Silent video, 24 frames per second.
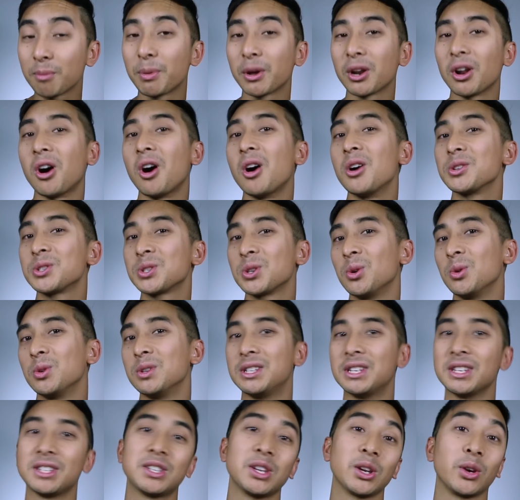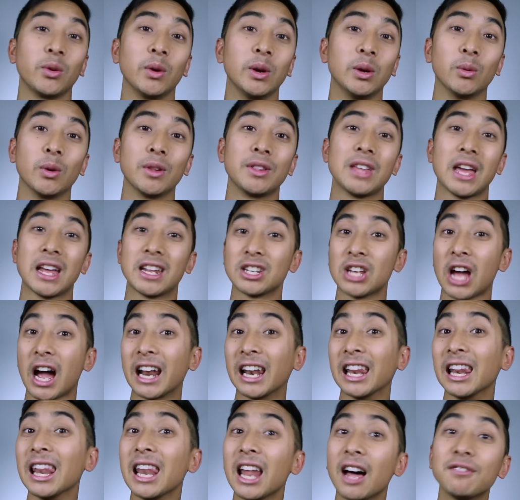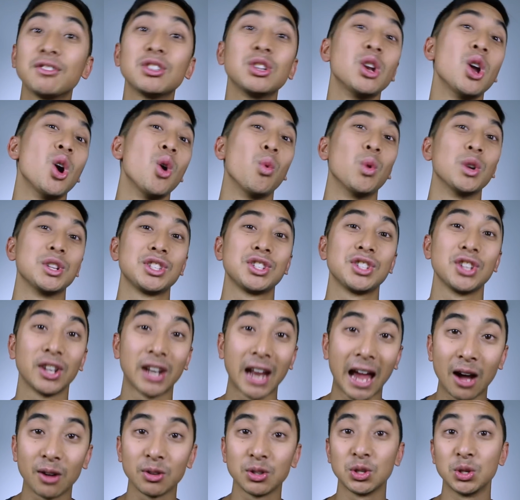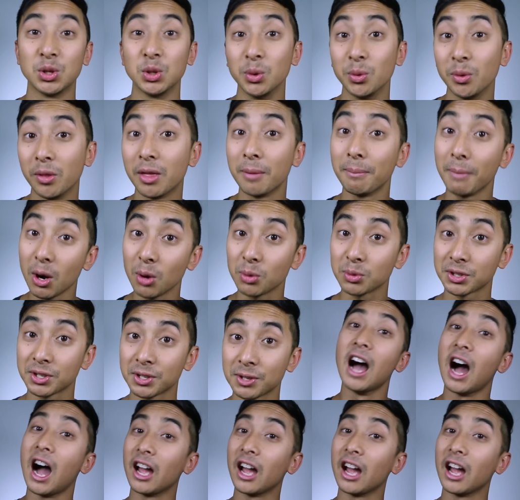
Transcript: but also disagreed with, and I'd love to know what stood out to you the most.